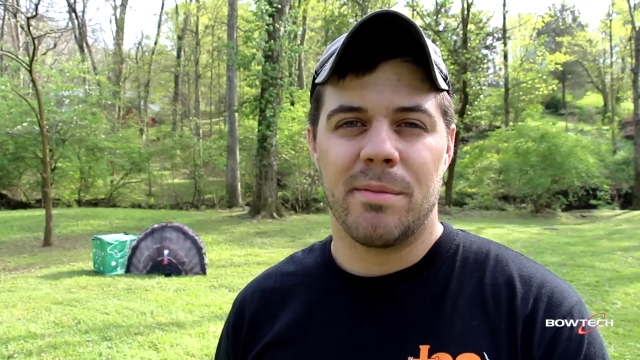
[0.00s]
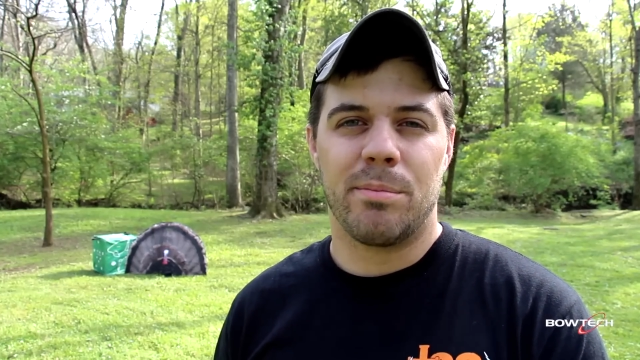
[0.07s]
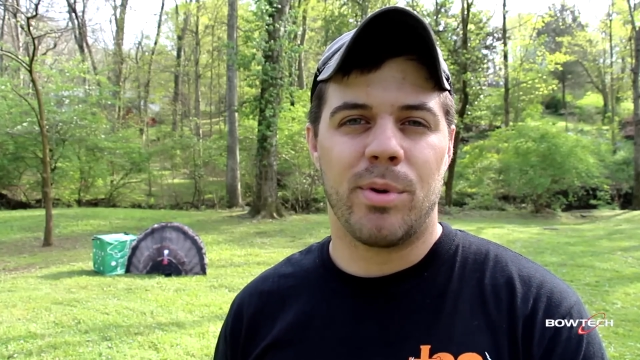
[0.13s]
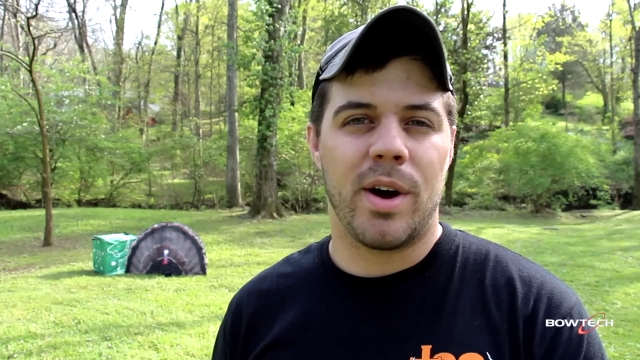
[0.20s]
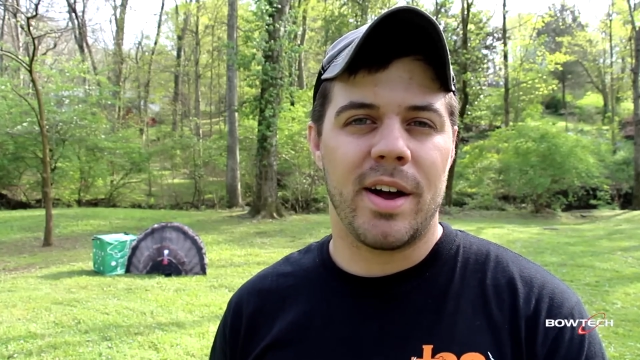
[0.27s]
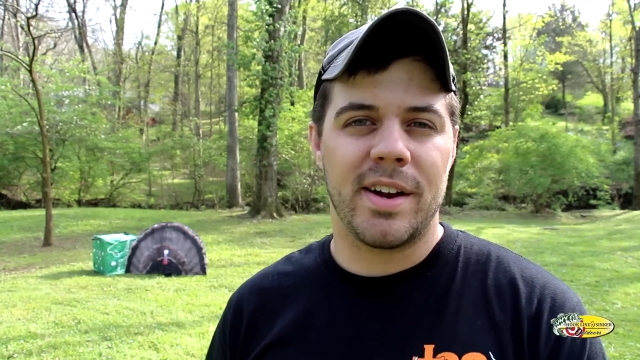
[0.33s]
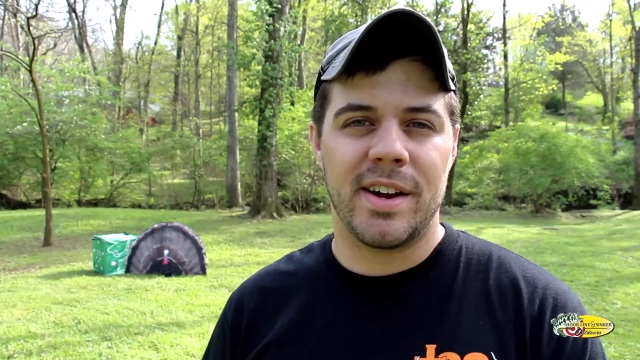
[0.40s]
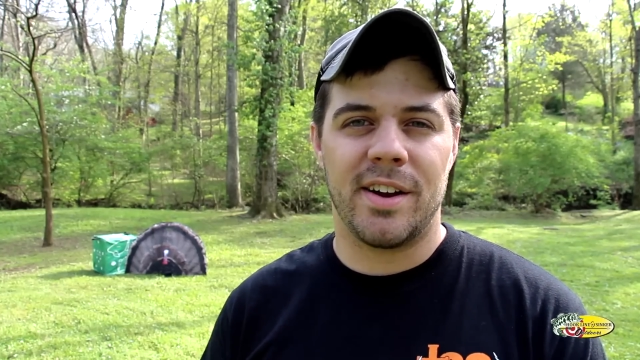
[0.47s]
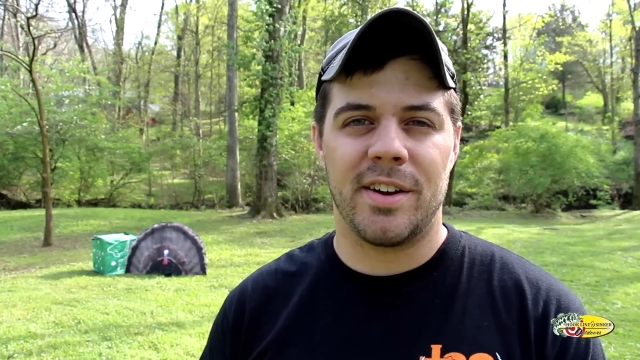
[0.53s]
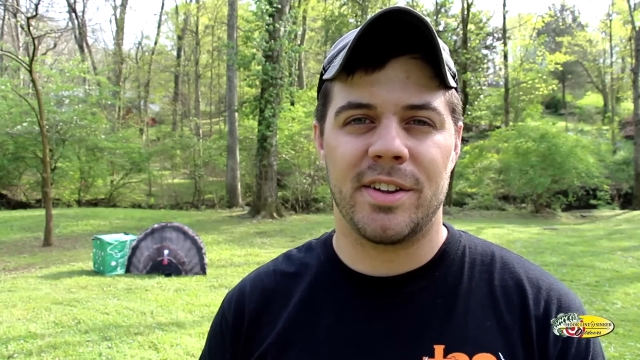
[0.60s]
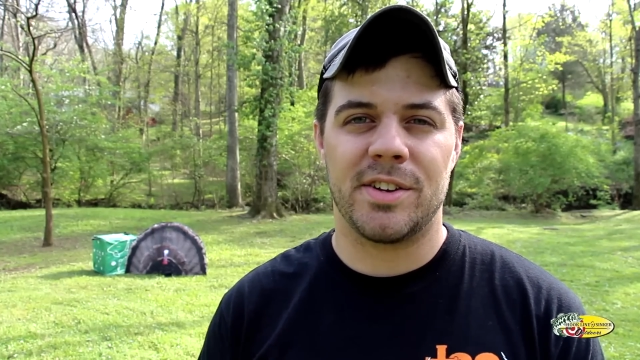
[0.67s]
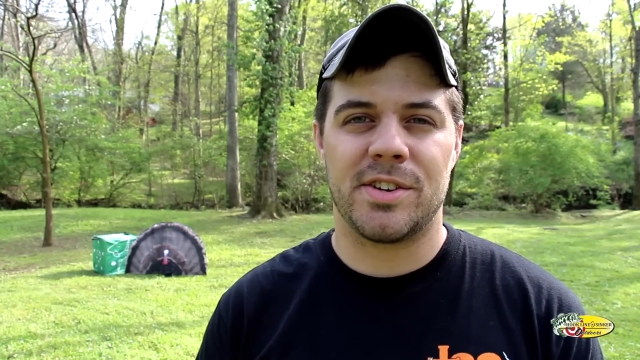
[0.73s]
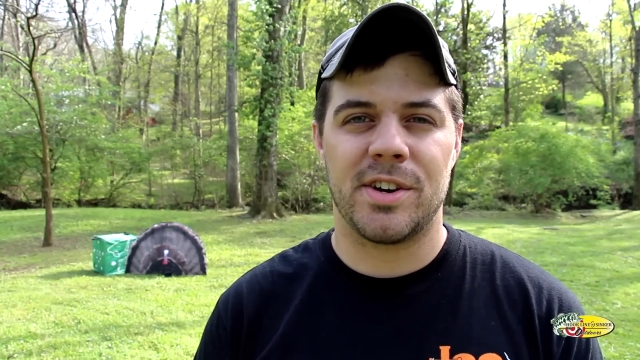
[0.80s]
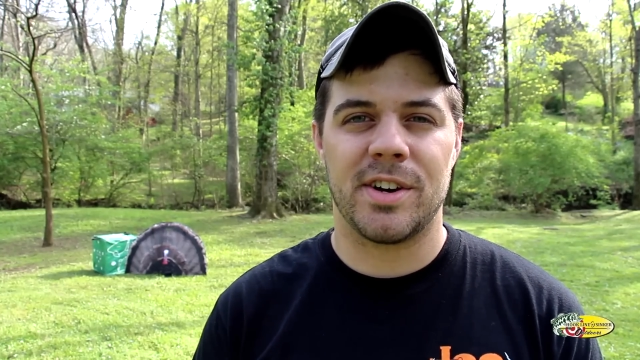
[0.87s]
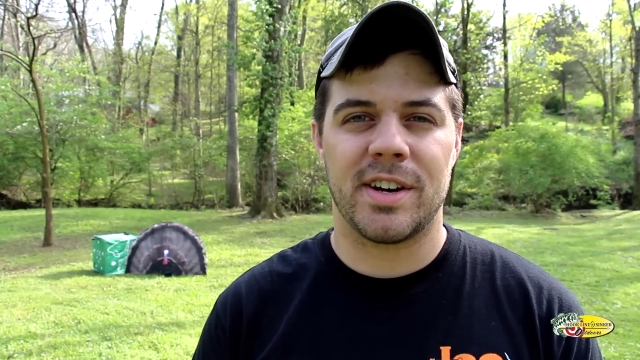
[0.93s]
brought it on
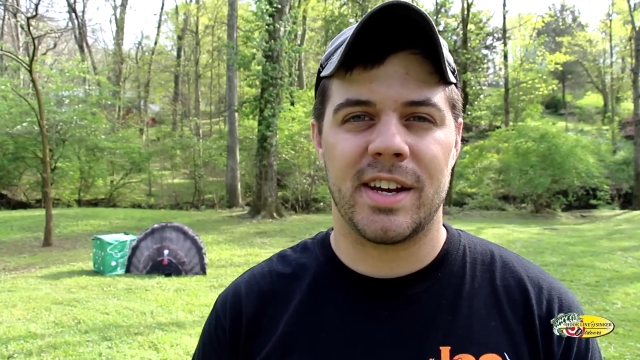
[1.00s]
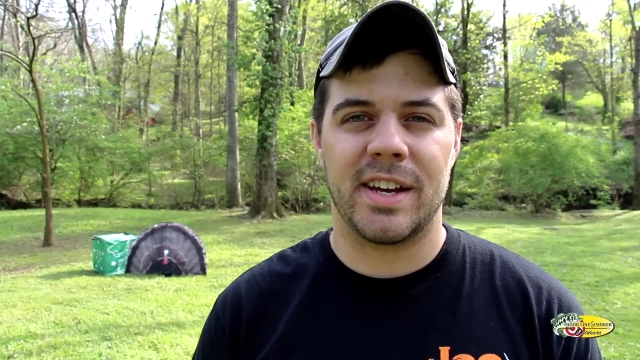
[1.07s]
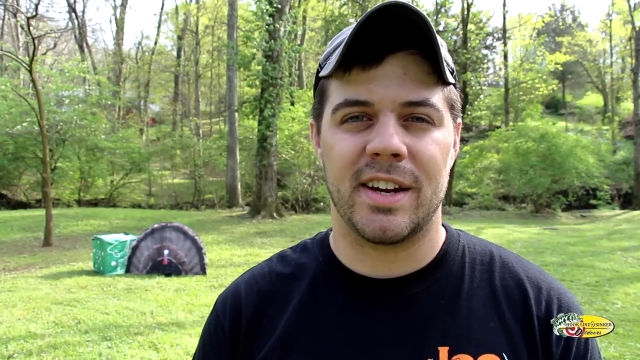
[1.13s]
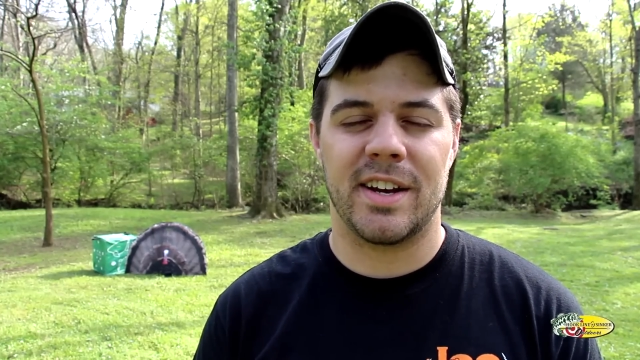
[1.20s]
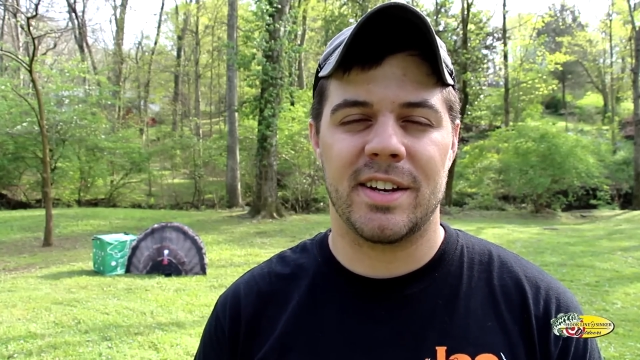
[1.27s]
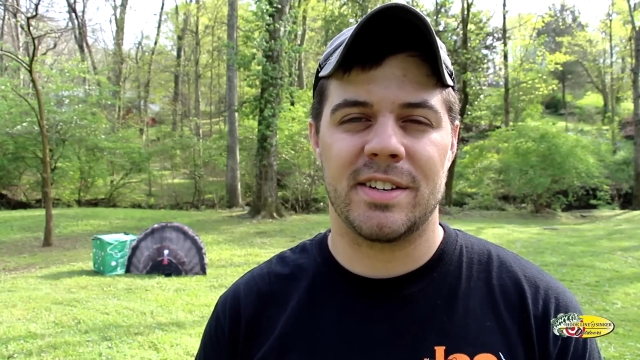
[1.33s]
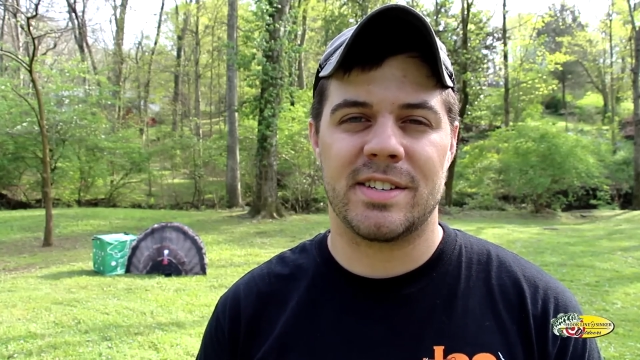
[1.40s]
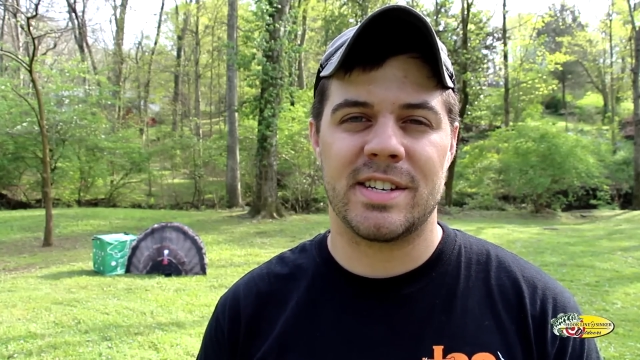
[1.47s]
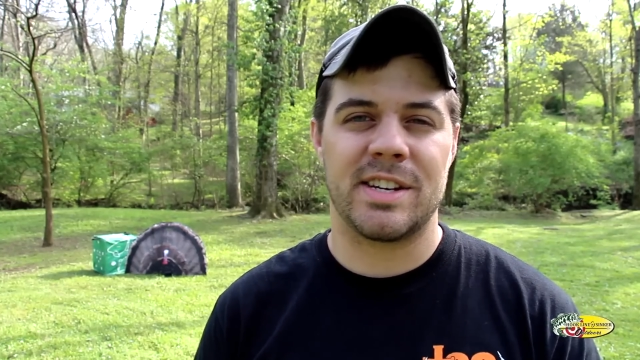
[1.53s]
the turkey hunt.